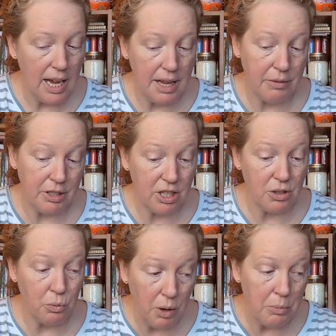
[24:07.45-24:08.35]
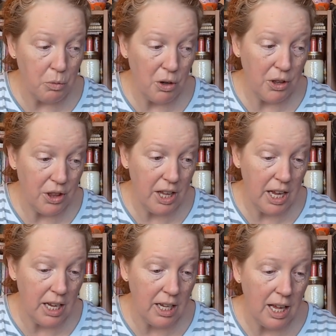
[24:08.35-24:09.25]
and it was just one more
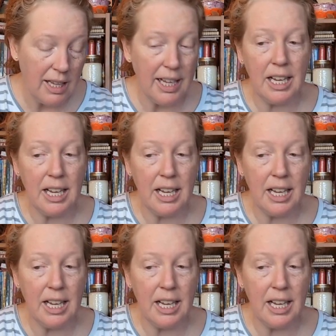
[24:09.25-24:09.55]
thing.